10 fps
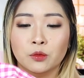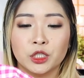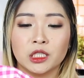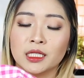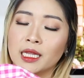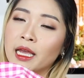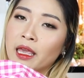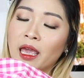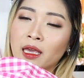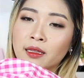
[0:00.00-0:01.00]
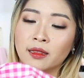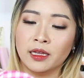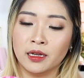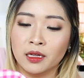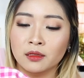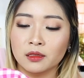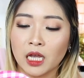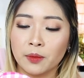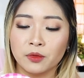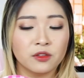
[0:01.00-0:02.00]
which is like a linen
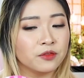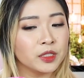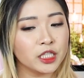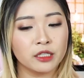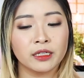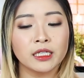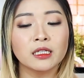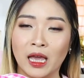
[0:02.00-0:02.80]
type of material.